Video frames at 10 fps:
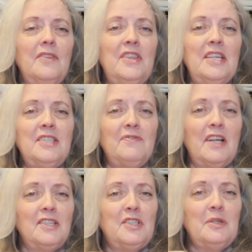this
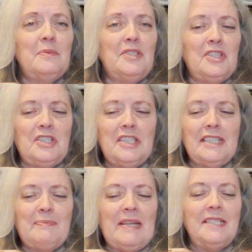Flosstube is just to
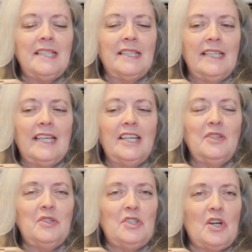basically get
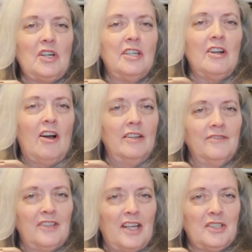you started on
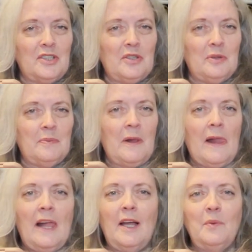Flosstube.
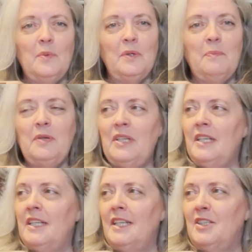I will put
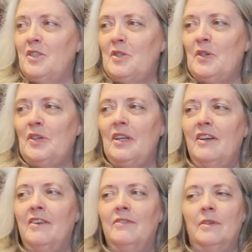in an insert
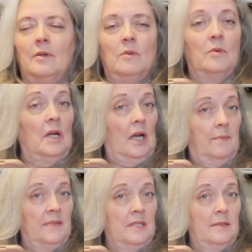of what
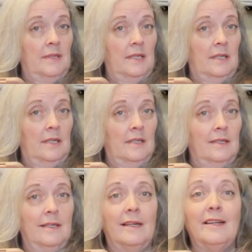happened to me
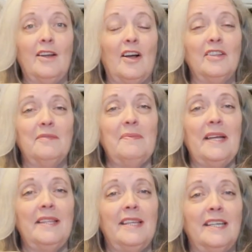and all of
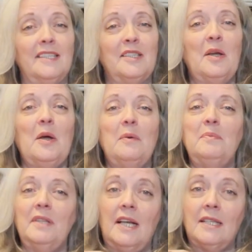my things.
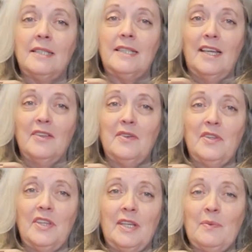Plus, the other
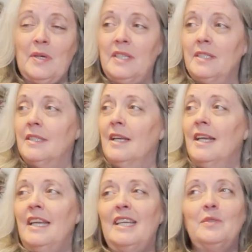thing
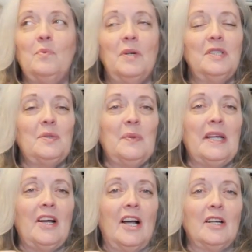is once we
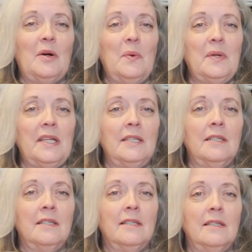got going
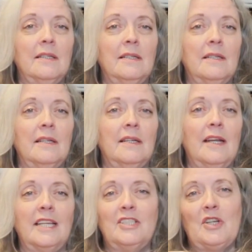and
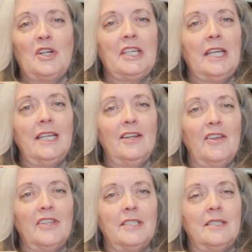I started getting
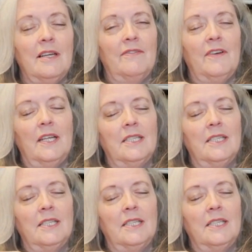all this stuff, I